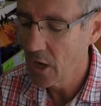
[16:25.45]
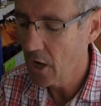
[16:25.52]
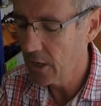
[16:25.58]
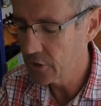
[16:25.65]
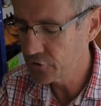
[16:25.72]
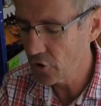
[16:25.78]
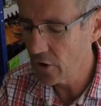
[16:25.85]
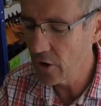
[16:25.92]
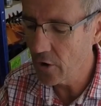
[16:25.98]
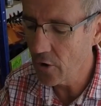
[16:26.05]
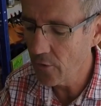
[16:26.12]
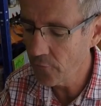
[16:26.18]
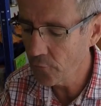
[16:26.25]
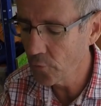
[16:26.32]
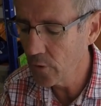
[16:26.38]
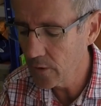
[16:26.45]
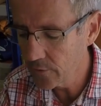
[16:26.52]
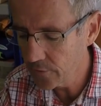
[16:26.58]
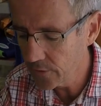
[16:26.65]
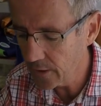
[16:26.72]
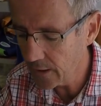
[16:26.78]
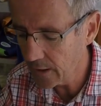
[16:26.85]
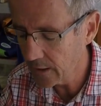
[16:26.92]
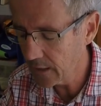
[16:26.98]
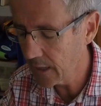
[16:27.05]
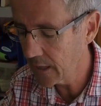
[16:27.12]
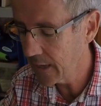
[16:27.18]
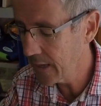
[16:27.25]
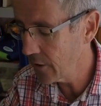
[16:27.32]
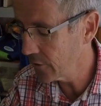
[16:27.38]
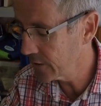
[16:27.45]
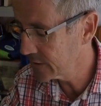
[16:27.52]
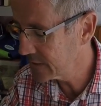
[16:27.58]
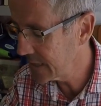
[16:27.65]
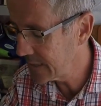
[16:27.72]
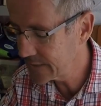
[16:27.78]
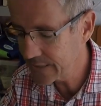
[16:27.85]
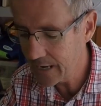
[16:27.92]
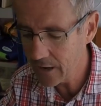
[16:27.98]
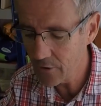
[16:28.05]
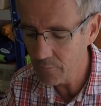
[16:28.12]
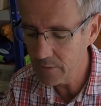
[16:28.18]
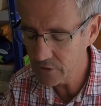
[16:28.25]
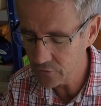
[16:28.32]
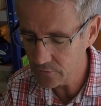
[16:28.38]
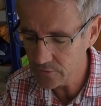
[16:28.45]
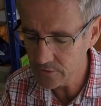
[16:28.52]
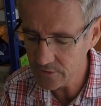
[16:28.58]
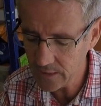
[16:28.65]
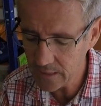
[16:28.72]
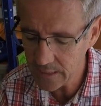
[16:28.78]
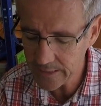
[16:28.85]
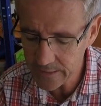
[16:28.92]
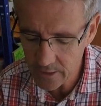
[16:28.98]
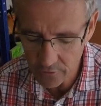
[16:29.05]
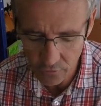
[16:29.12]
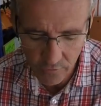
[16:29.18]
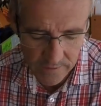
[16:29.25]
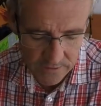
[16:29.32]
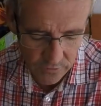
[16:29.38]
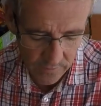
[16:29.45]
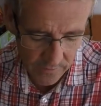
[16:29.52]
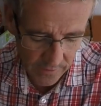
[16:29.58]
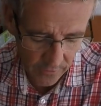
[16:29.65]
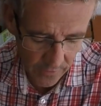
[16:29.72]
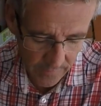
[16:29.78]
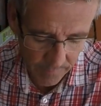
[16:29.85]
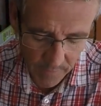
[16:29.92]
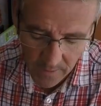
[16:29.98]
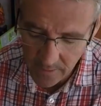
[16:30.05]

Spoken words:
I dry it off with, I lay it on a tea towel, make sure it's nice and clean, no grease or anything on it.